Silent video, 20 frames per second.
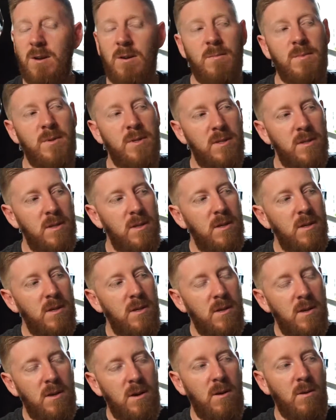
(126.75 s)
I'm just
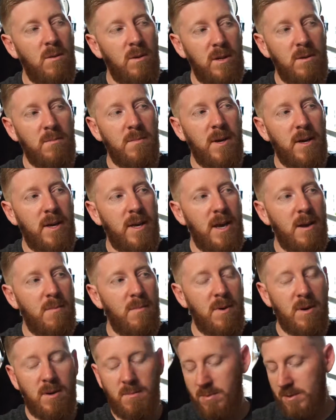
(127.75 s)
holding my
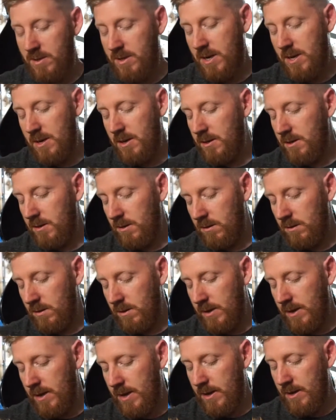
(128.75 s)
camera, pretending to look
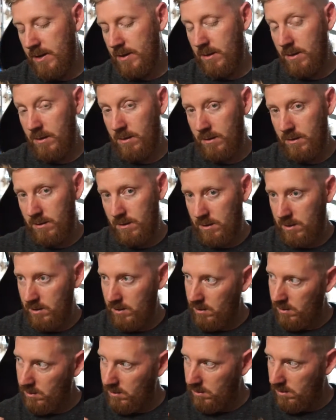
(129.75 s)
at it, click,
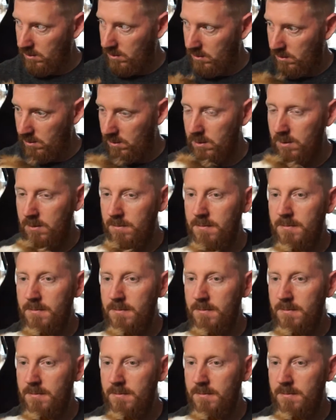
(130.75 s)
click, click, click.